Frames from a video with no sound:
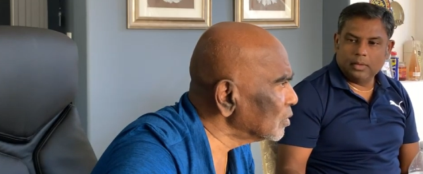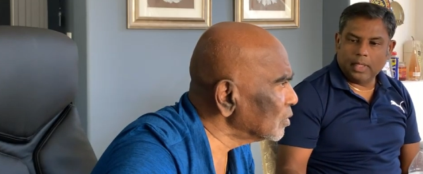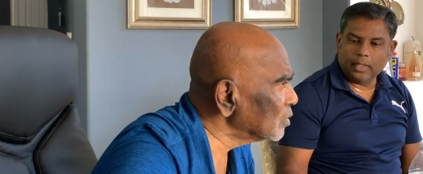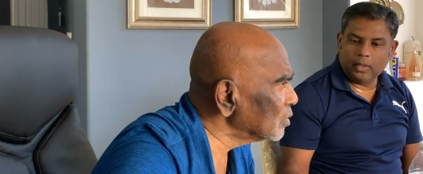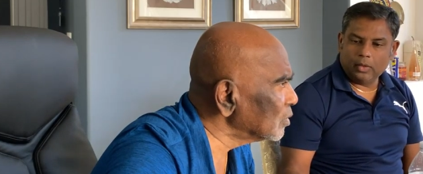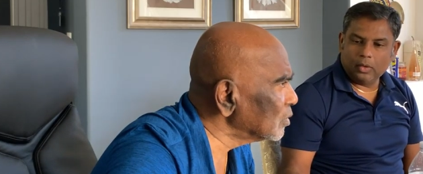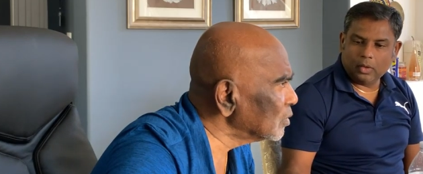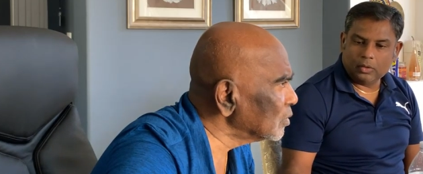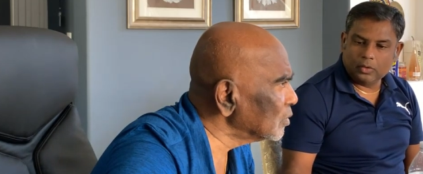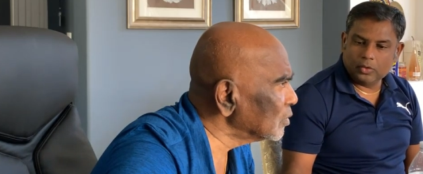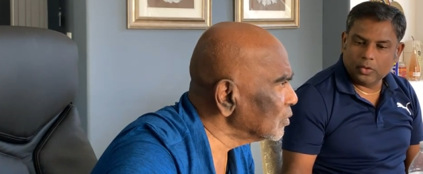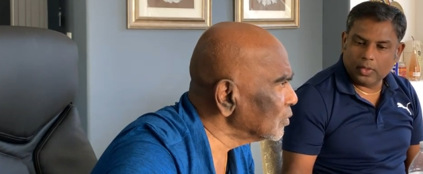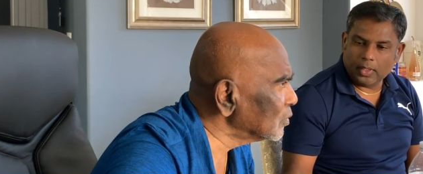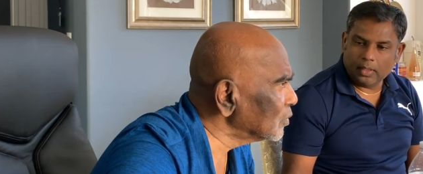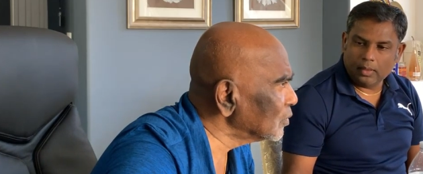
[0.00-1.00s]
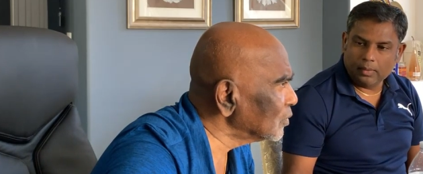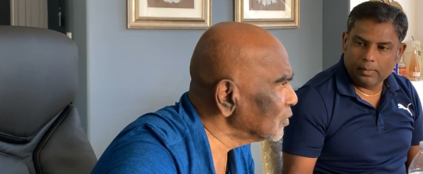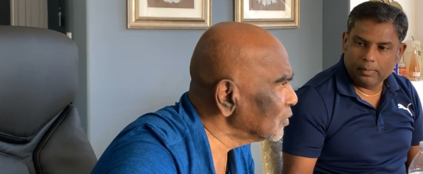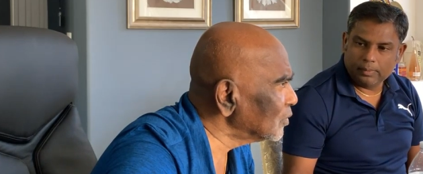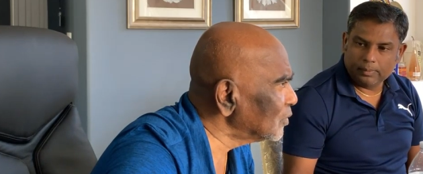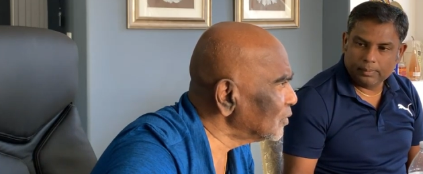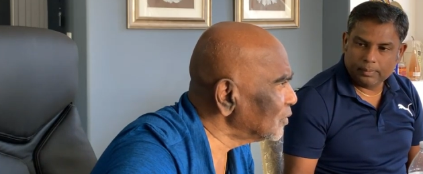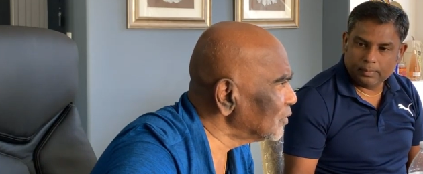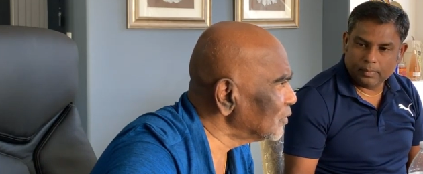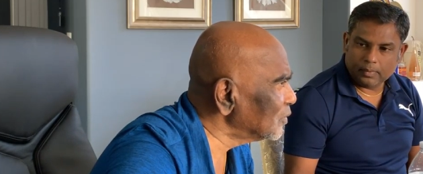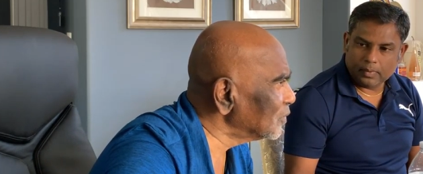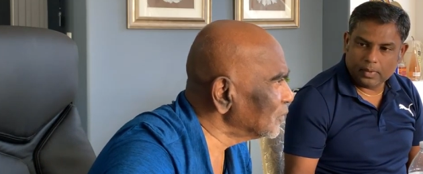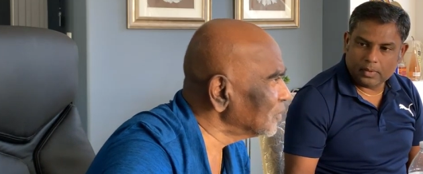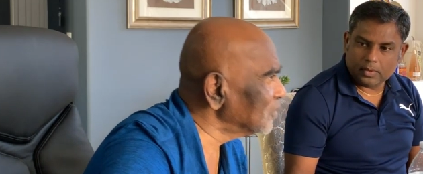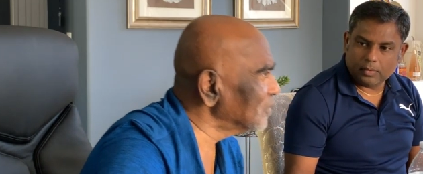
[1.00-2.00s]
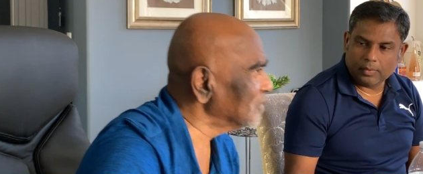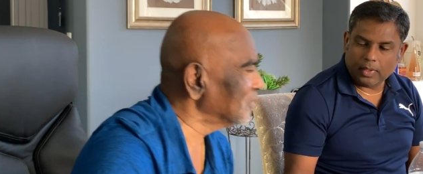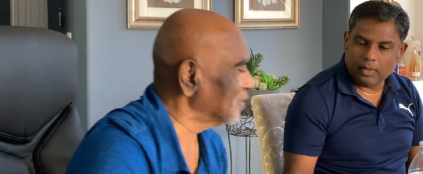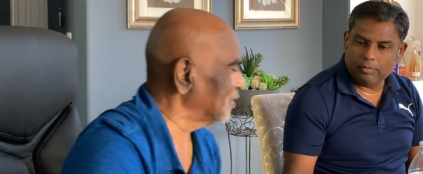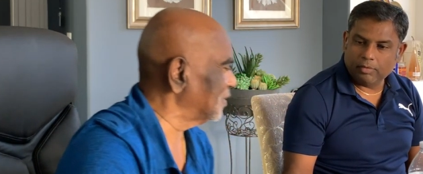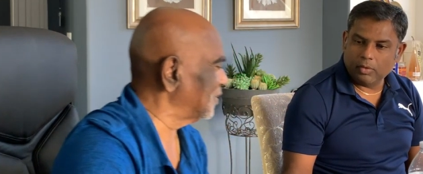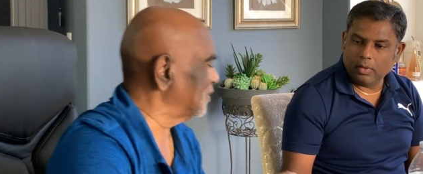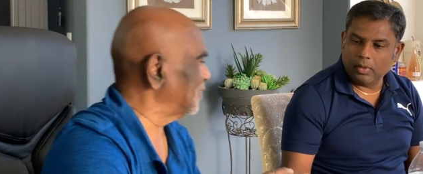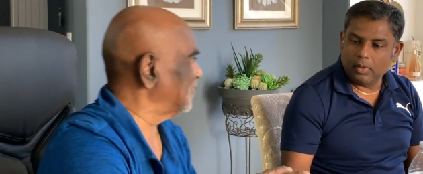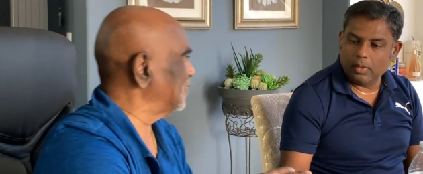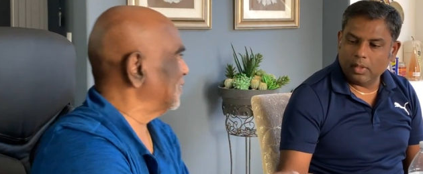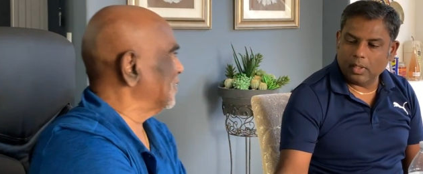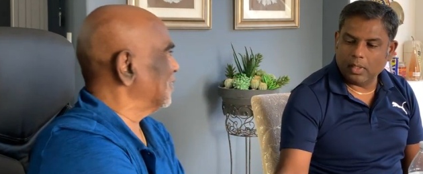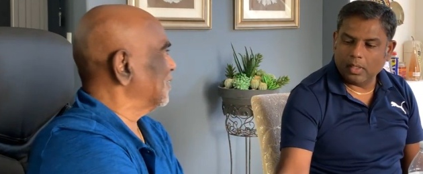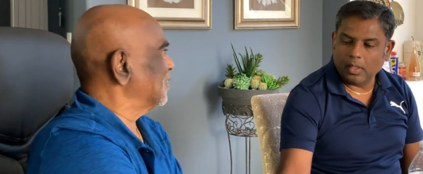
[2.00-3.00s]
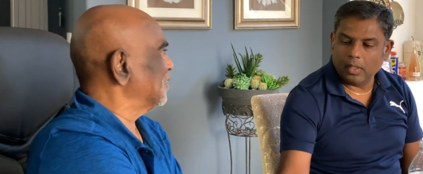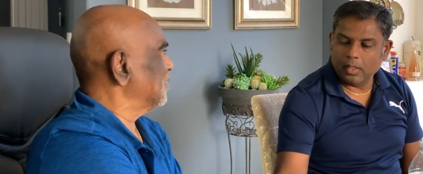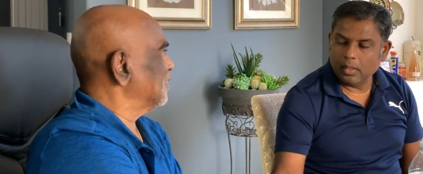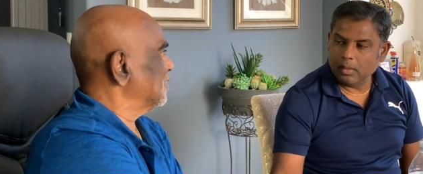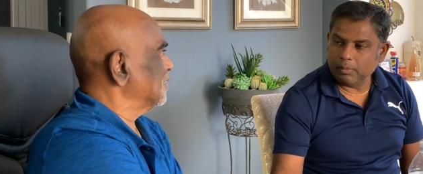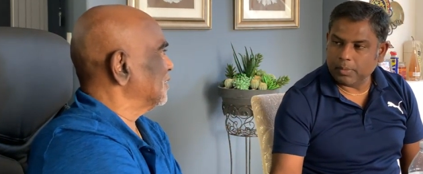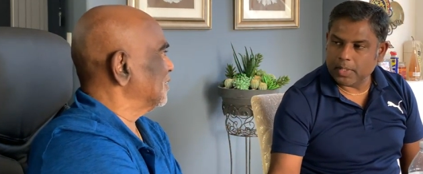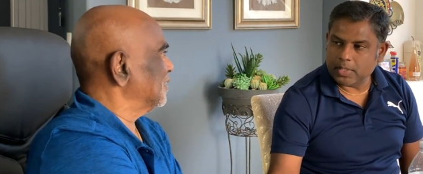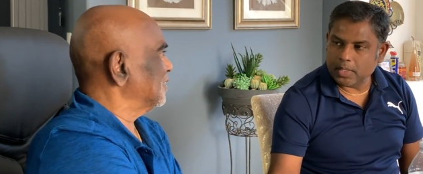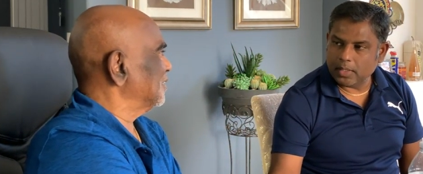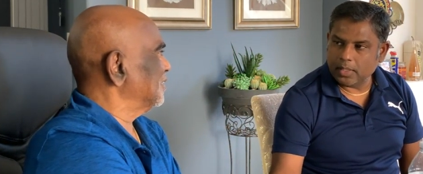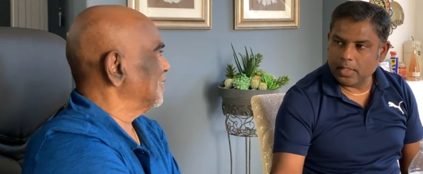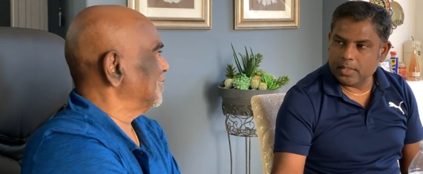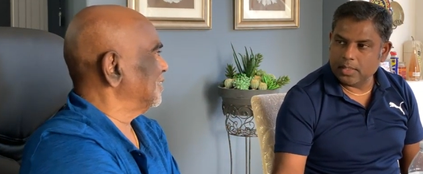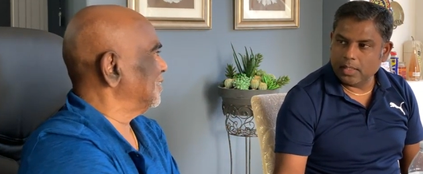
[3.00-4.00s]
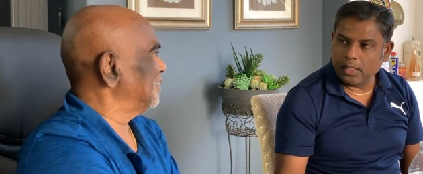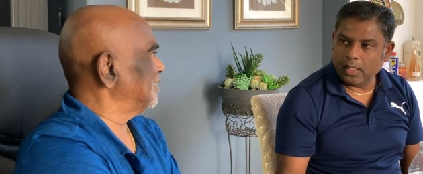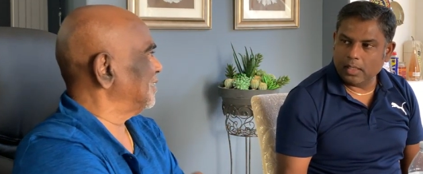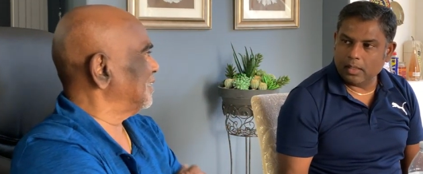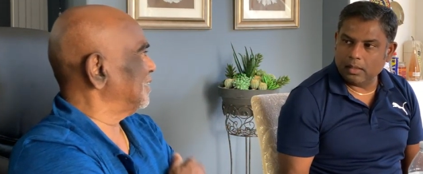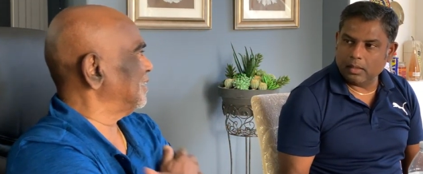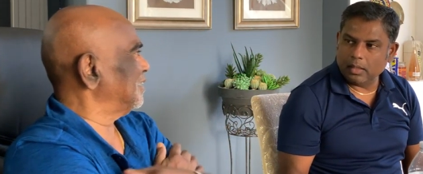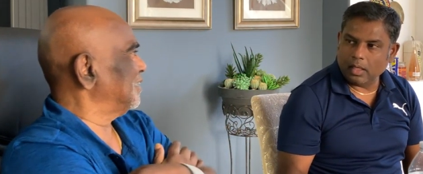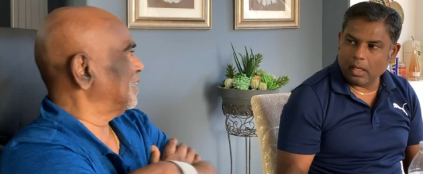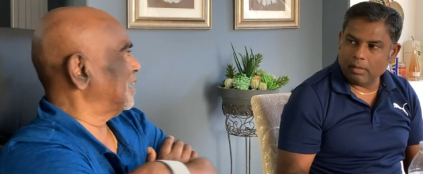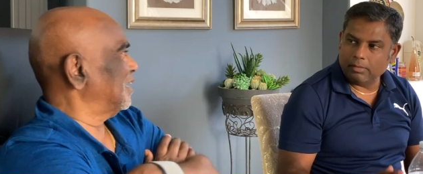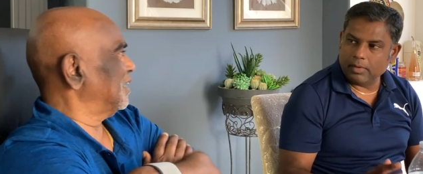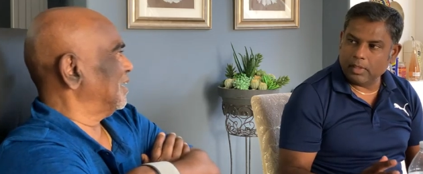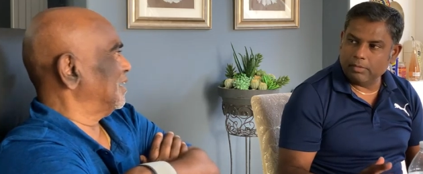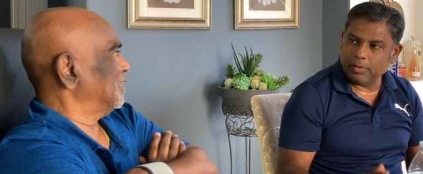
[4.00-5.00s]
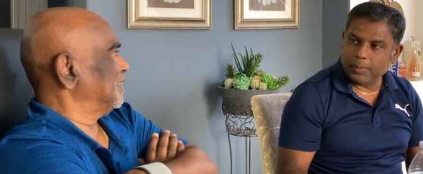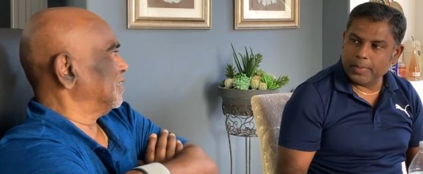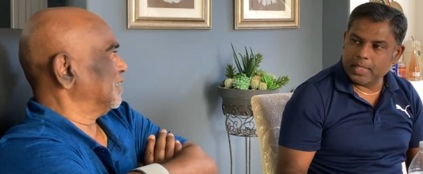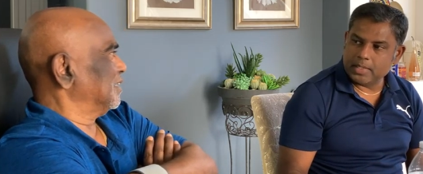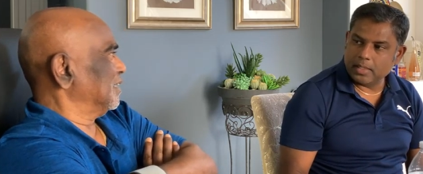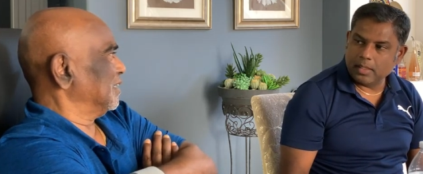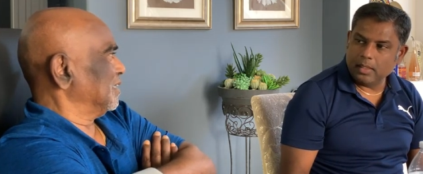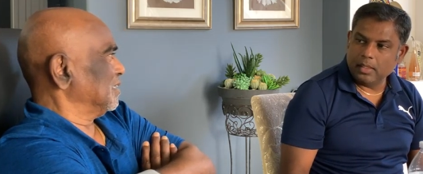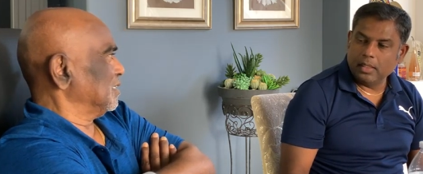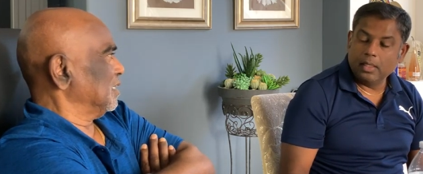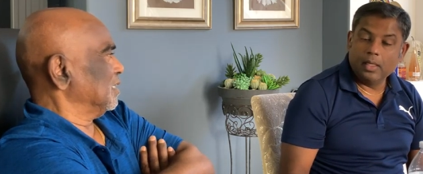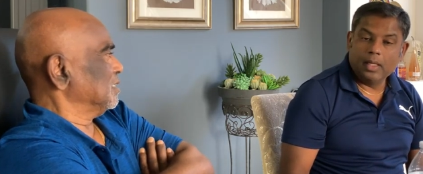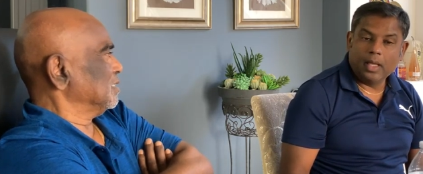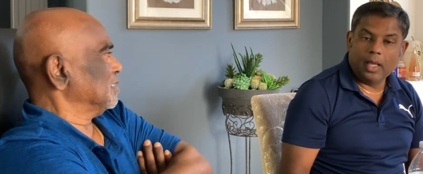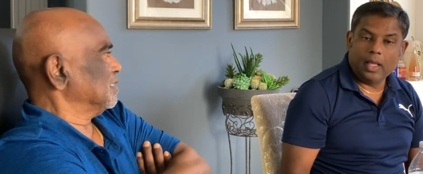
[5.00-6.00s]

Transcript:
Speaker 1: Thank you, Dr. Sonia. It's a wonderful uh, presentation and a lot of information. Yeah.